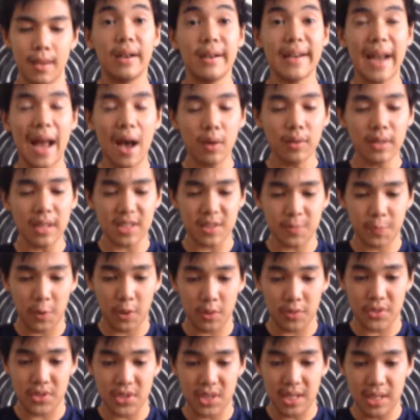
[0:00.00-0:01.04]
Now let's
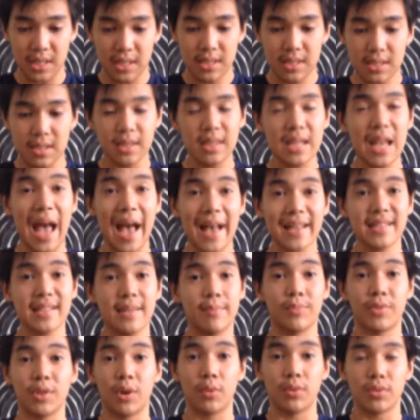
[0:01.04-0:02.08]
proceed to the
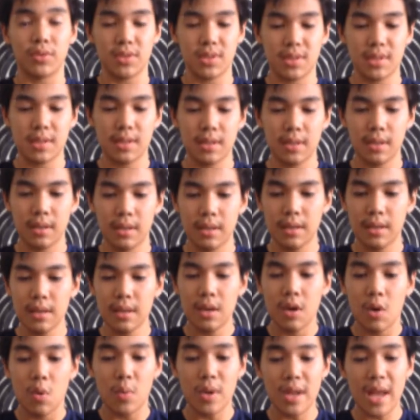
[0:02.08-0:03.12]
asymptotes.
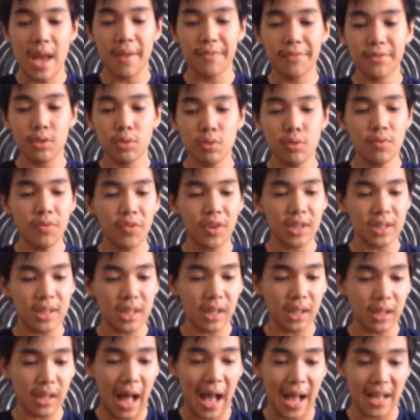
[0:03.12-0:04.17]
We have two
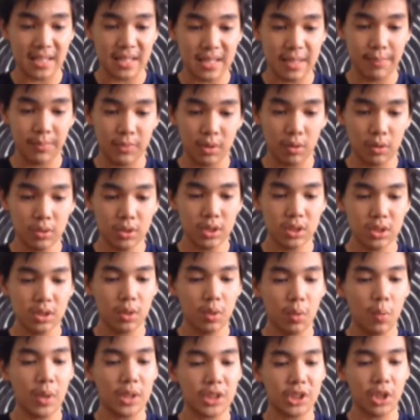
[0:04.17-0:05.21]
vertical asymptotes,
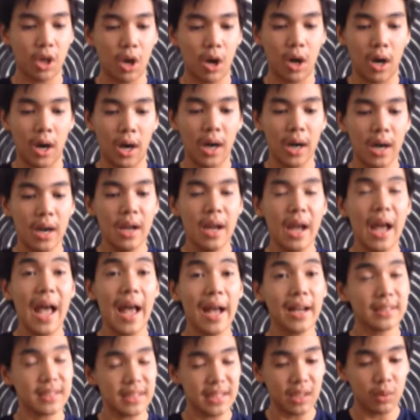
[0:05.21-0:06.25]
which are
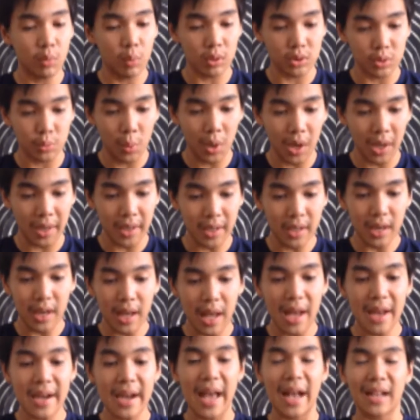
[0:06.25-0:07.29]
x equals 1
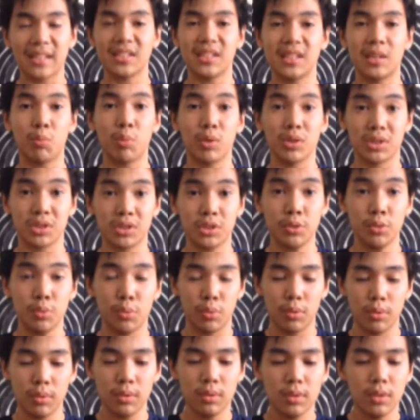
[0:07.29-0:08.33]
and x equals 2.
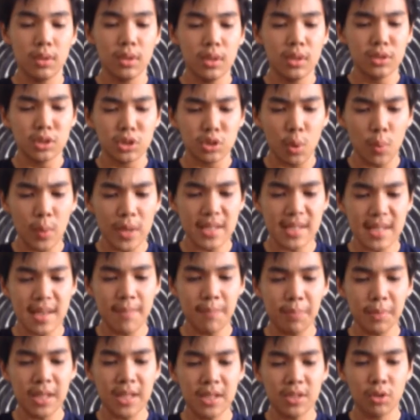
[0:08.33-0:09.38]
So we
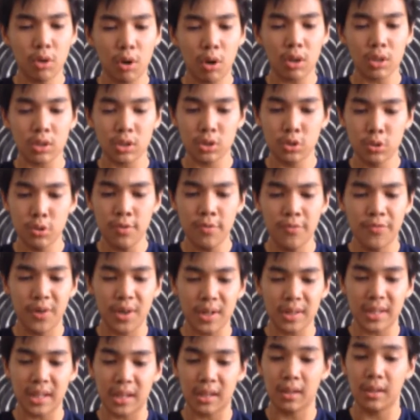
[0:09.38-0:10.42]
simply draw two
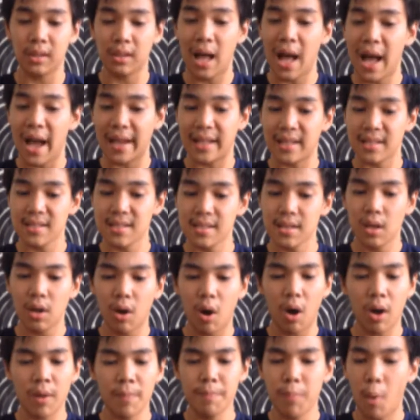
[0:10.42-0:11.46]
vertical lines
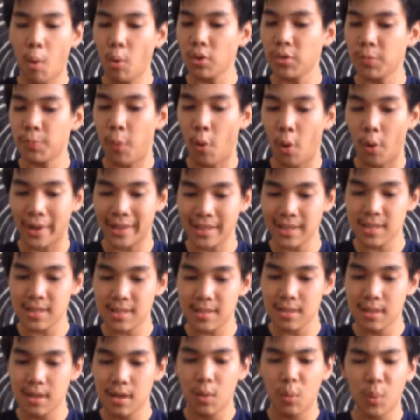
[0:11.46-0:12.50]
on both points,
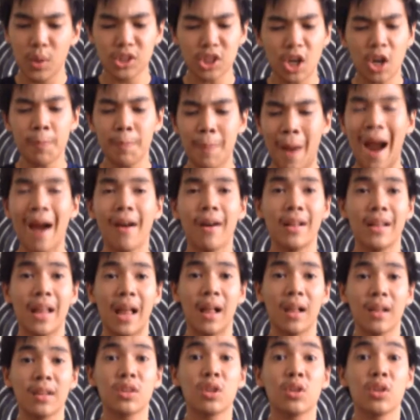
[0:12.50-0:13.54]
which are
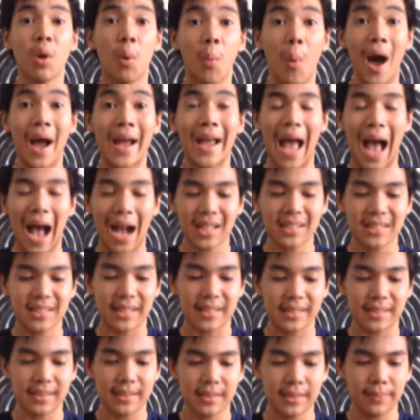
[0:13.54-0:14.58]
parallel to the
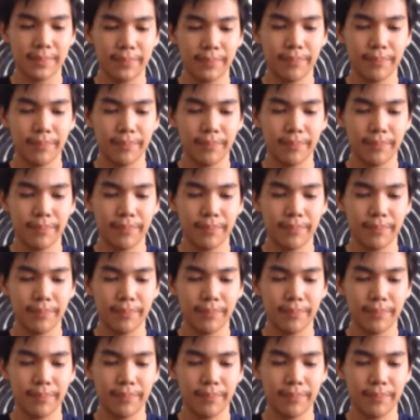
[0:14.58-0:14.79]
y-axis.